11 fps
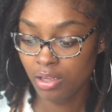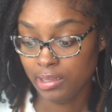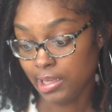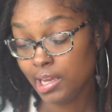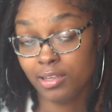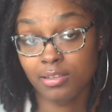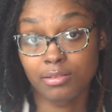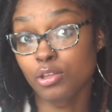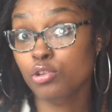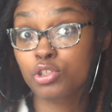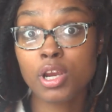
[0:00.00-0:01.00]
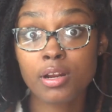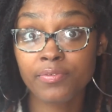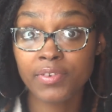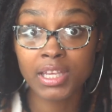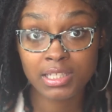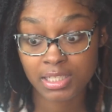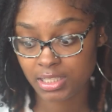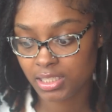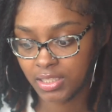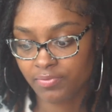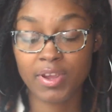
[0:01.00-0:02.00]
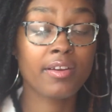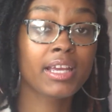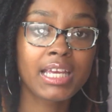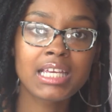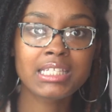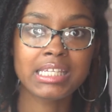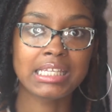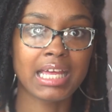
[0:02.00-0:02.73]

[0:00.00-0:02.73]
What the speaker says: yeah, no startup fees. It's just very easy.